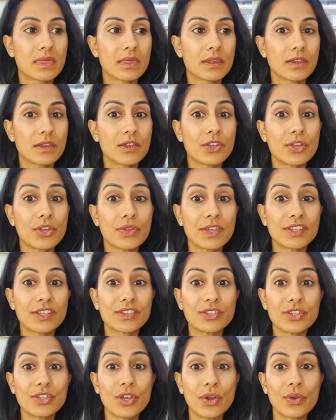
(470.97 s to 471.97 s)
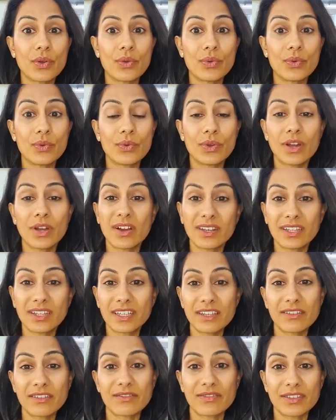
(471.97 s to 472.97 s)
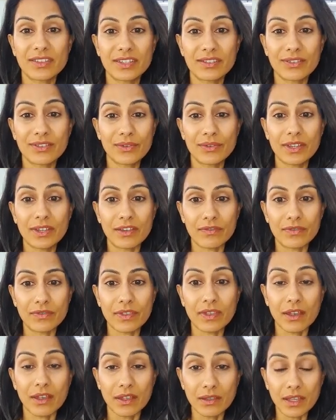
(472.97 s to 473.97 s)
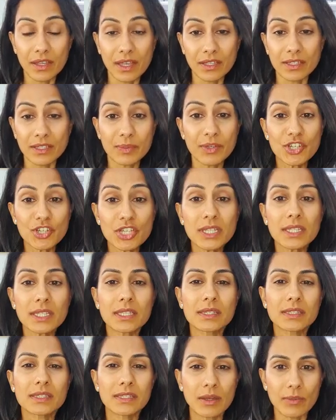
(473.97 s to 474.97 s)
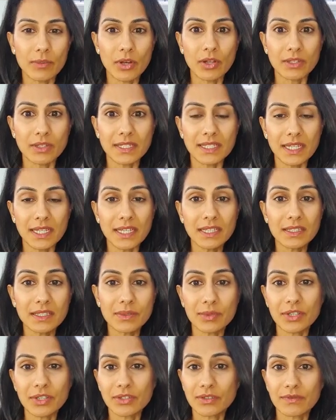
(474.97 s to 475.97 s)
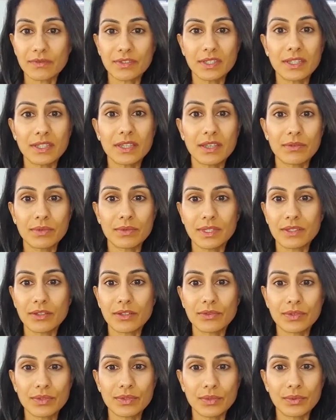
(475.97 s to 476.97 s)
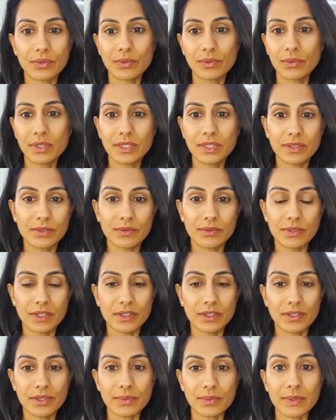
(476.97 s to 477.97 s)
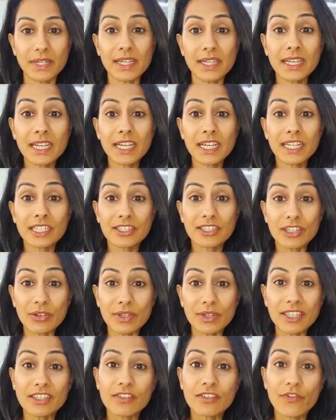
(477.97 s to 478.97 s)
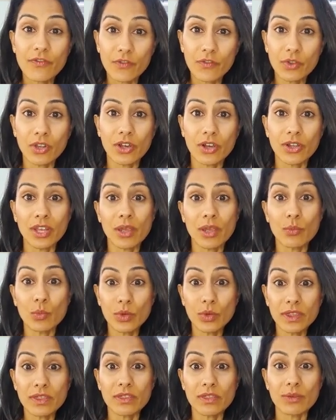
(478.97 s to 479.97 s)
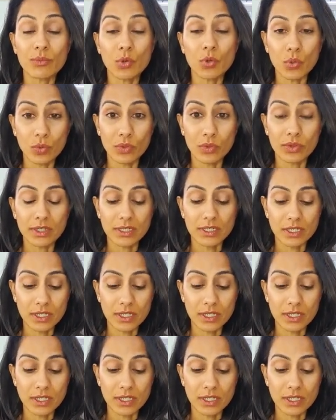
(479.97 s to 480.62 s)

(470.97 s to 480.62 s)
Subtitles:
you know, there's no kind of gift, there's no gift. And especially in the summer holidays, because obviously there is no school, there's no nursery, so it's full on. I'm with them all the